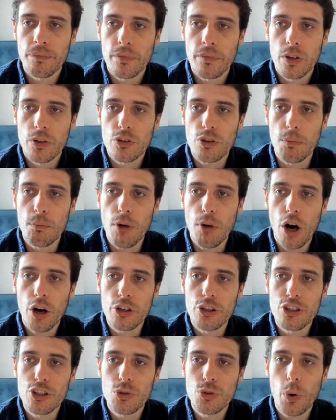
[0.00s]
So
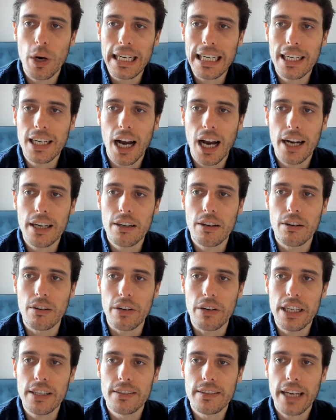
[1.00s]
Mars 29
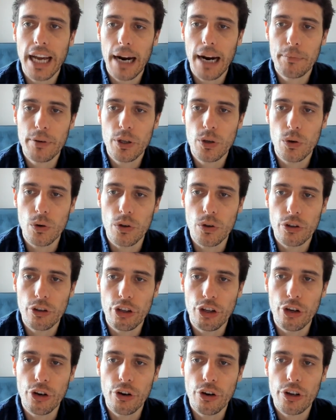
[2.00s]
degrees Capricorn,
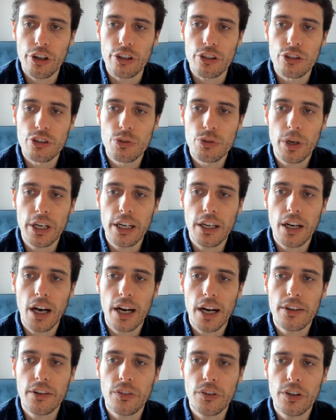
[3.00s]
Uranus
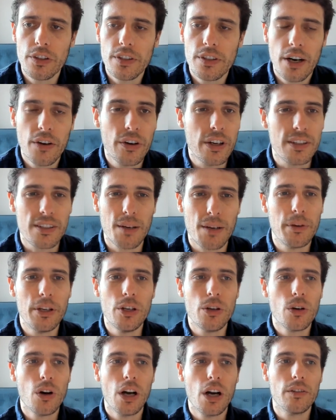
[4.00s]
29 degrees Aries. I mean,
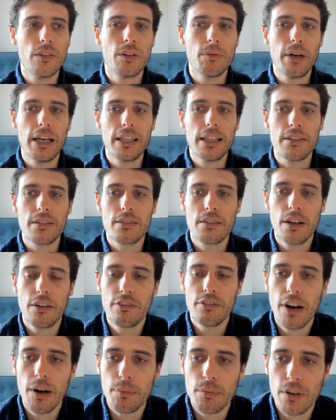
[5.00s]
you can't even make this
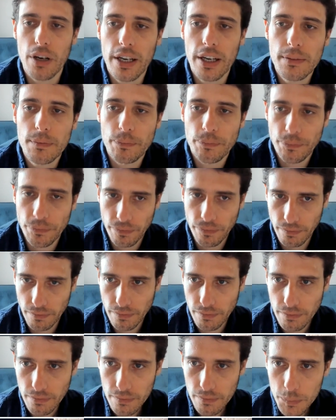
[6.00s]
stuff up, right?
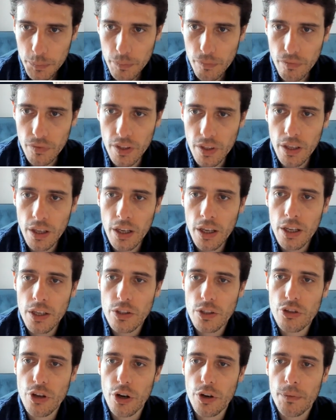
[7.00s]

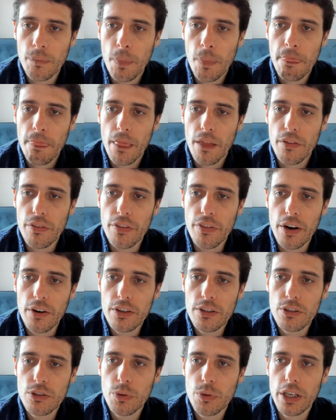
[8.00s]
So there
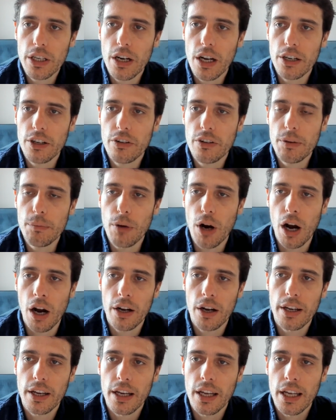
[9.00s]
is a 29-degree
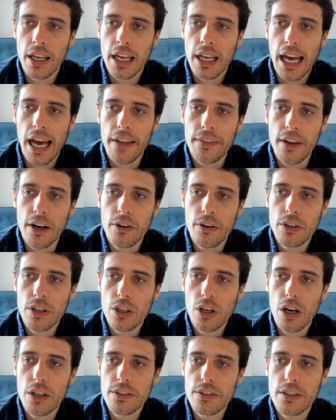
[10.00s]
mark, and they're in the
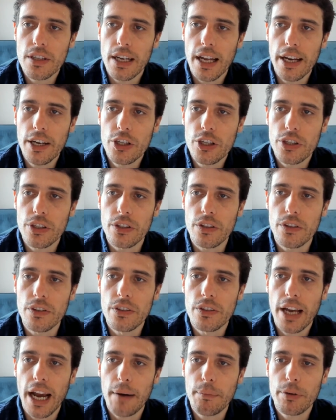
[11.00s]
constellations
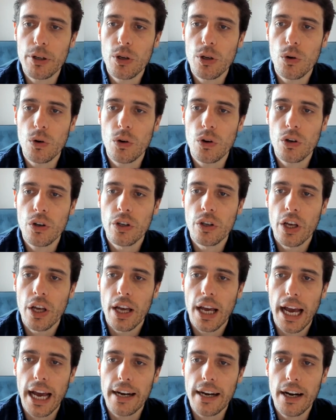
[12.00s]
Capricorn
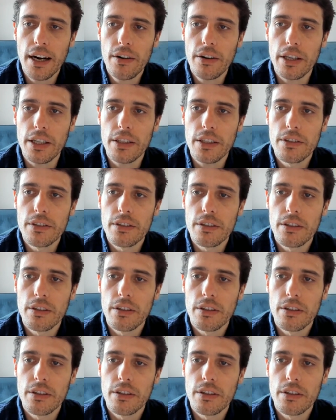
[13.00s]
and Aries.